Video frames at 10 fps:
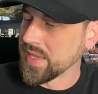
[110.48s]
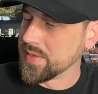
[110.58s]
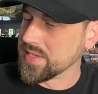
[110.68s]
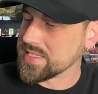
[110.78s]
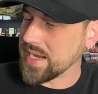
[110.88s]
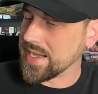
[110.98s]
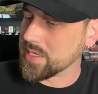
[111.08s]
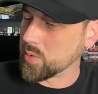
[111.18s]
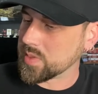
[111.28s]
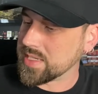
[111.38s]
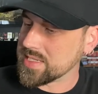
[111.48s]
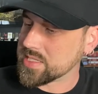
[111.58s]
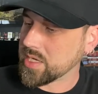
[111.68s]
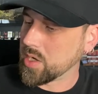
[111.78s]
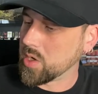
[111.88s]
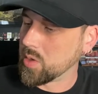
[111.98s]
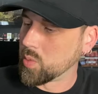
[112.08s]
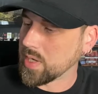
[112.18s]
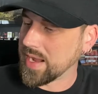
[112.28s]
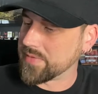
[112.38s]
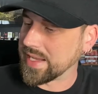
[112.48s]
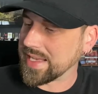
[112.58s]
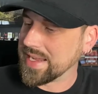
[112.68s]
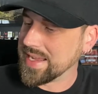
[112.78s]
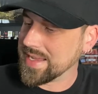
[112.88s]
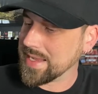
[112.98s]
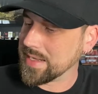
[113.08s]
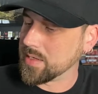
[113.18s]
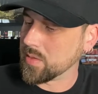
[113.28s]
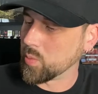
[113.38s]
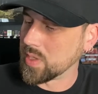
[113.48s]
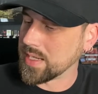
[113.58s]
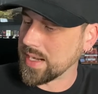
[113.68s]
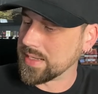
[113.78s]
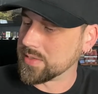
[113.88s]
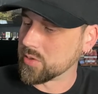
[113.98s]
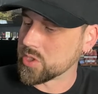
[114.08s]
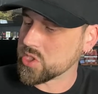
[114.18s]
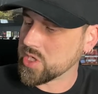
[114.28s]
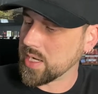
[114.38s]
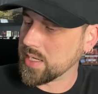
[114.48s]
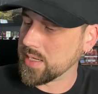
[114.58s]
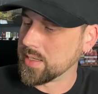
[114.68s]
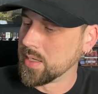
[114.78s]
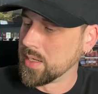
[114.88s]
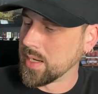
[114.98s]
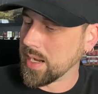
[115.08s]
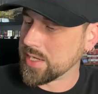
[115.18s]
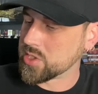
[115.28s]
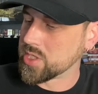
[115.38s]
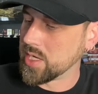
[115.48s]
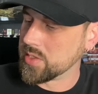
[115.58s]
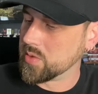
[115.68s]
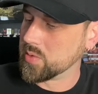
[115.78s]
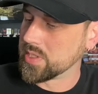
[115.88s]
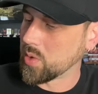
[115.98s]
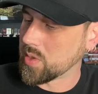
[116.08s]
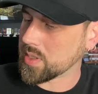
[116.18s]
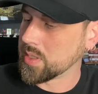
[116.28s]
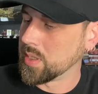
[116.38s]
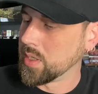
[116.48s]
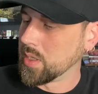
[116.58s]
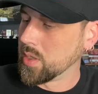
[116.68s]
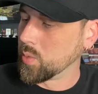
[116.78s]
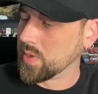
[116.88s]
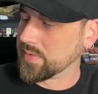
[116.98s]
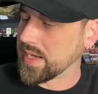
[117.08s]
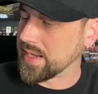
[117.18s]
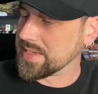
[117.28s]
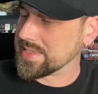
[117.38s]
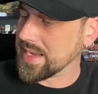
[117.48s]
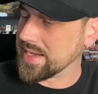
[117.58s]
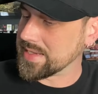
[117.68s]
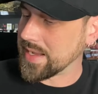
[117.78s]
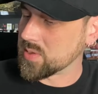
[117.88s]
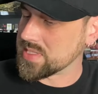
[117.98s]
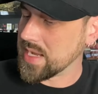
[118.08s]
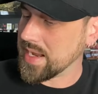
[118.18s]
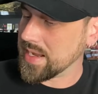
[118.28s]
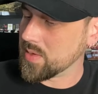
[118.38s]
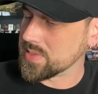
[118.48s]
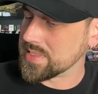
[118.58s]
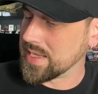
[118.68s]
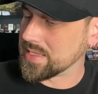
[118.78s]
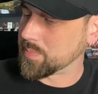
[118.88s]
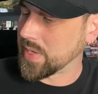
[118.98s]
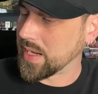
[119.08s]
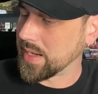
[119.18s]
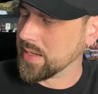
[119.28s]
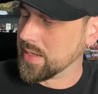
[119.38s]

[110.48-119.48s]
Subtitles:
This ain't no disco, we're having a kid. 1-900-CHUD, I CHUD New York. We've got a date downtown, death by